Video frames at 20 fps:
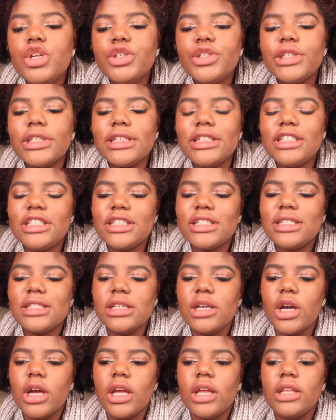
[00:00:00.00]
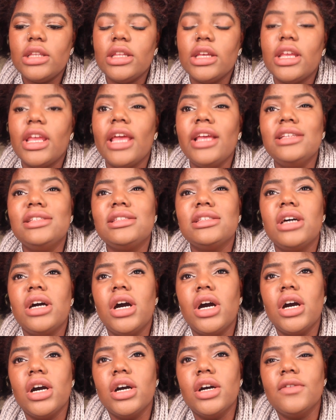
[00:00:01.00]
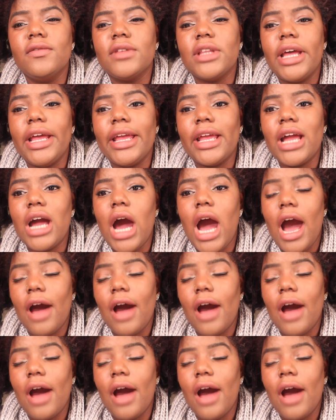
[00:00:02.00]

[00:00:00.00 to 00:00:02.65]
So it's just the case of like,